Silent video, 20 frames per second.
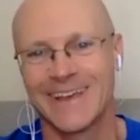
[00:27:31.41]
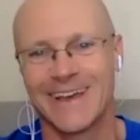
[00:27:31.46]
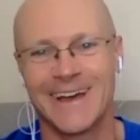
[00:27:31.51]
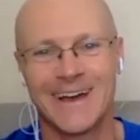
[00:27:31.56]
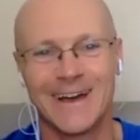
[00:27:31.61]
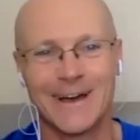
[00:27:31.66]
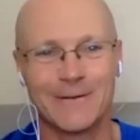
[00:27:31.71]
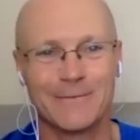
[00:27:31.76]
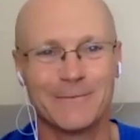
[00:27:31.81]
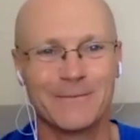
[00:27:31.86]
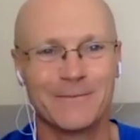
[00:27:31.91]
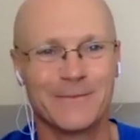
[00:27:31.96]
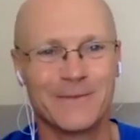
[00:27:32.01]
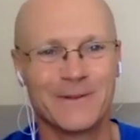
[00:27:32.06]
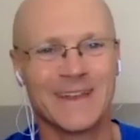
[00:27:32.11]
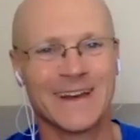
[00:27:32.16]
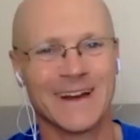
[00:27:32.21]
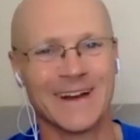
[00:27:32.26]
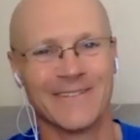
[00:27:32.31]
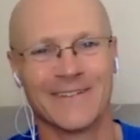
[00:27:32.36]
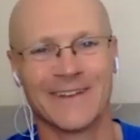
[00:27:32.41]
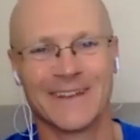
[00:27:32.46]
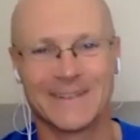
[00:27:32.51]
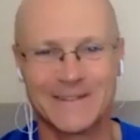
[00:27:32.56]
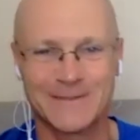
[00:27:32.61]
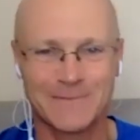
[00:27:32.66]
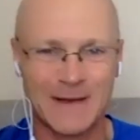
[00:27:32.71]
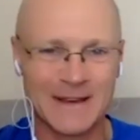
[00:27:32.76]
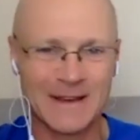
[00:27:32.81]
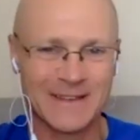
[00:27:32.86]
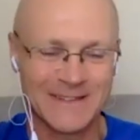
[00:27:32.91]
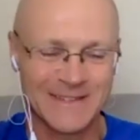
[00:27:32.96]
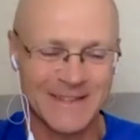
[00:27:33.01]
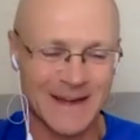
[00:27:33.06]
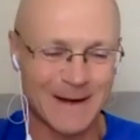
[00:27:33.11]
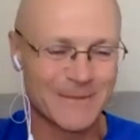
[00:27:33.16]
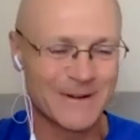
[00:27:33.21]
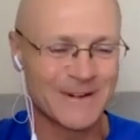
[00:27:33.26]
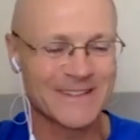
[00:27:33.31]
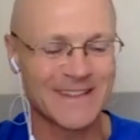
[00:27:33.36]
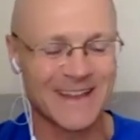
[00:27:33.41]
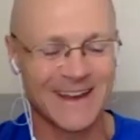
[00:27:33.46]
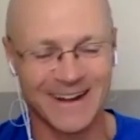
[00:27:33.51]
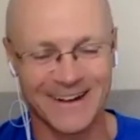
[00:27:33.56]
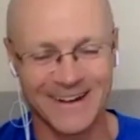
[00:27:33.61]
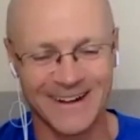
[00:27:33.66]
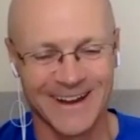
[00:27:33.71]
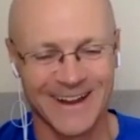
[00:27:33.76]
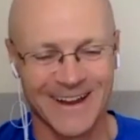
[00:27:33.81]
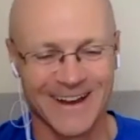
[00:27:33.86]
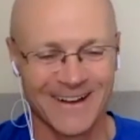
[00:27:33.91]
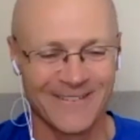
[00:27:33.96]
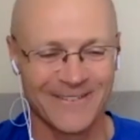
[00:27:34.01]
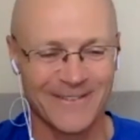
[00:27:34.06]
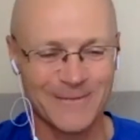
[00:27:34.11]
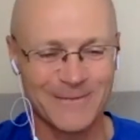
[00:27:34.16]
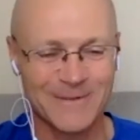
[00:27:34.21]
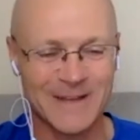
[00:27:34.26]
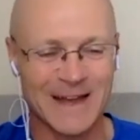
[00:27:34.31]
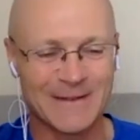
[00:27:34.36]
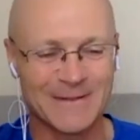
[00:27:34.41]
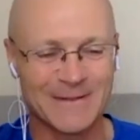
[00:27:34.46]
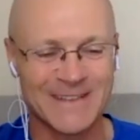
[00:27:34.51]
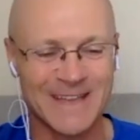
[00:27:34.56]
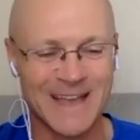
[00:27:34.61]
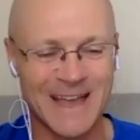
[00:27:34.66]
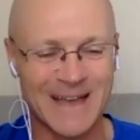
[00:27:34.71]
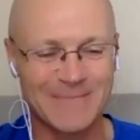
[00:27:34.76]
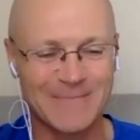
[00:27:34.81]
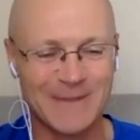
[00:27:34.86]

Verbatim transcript: Uh, you know, we spend the summers there from time to time.